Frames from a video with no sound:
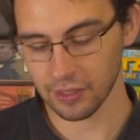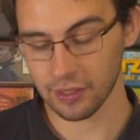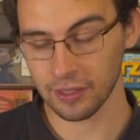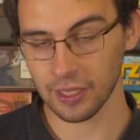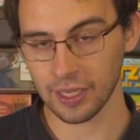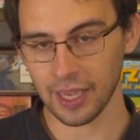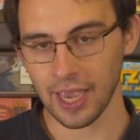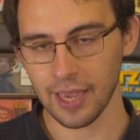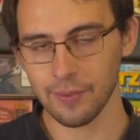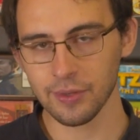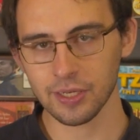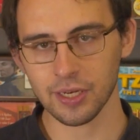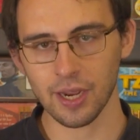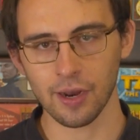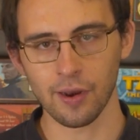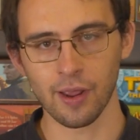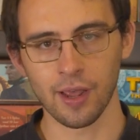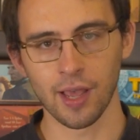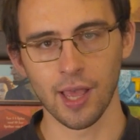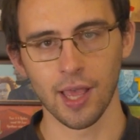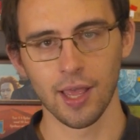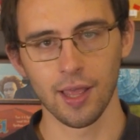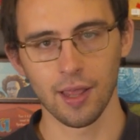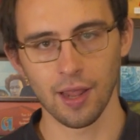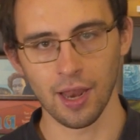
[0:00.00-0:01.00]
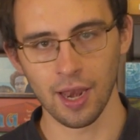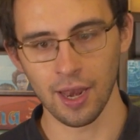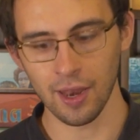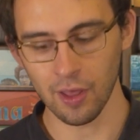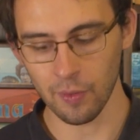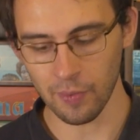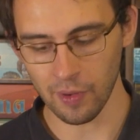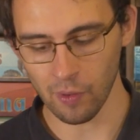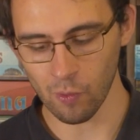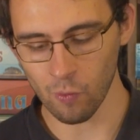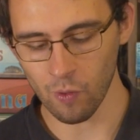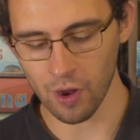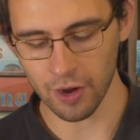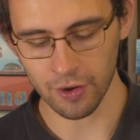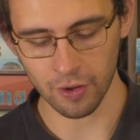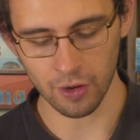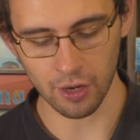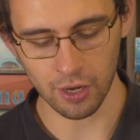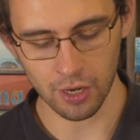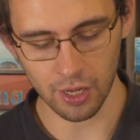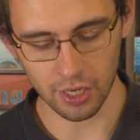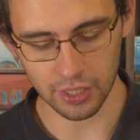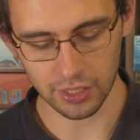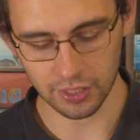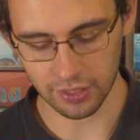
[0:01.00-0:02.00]
the game is kind of a little bit won or
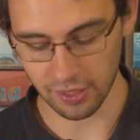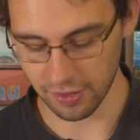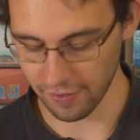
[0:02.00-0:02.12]
lost